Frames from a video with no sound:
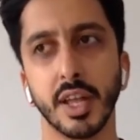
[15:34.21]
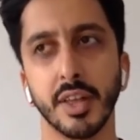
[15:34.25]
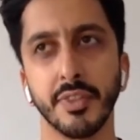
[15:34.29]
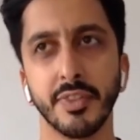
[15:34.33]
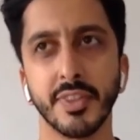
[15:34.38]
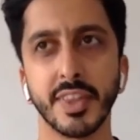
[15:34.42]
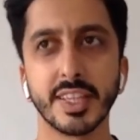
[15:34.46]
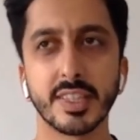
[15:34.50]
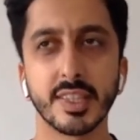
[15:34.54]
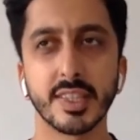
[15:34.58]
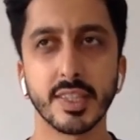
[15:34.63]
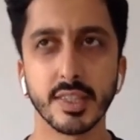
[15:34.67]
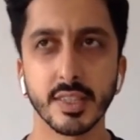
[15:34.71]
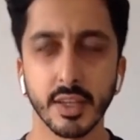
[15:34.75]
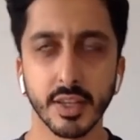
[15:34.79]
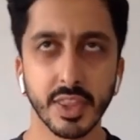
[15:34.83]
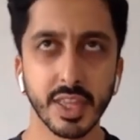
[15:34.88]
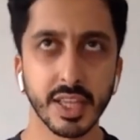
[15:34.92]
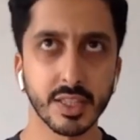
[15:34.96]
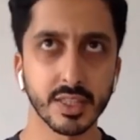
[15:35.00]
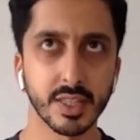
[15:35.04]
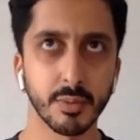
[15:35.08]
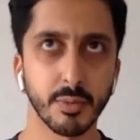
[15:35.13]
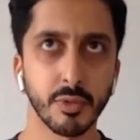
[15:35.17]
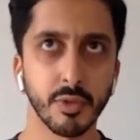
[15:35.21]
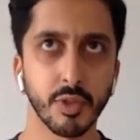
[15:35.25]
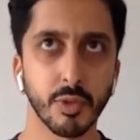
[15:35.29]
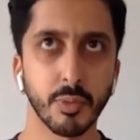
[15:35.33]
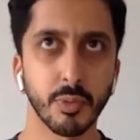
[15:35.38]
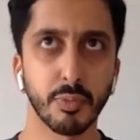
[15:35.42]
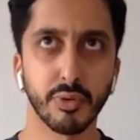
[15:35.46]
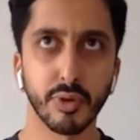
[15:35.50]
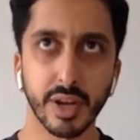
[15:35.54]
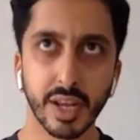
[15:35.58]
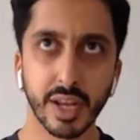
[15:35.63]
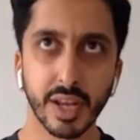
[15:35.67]
And this is, I think, some
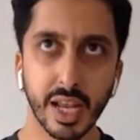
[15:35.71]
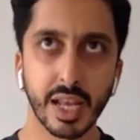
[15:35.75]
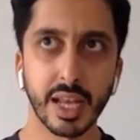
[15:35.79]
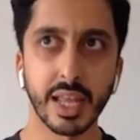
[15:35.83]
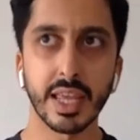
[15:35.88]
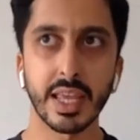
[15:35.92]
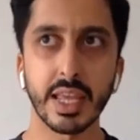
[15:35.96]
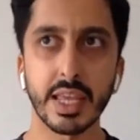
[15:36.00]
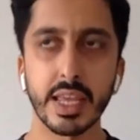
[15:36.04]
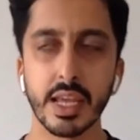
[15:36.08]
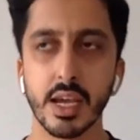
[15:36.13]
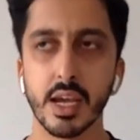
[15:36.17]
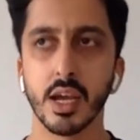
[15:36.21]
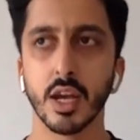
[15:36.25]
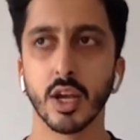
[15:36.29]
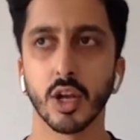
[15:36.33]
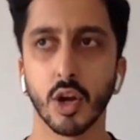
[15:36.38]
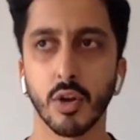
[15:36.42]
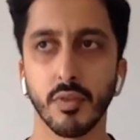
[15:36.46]
of the prickly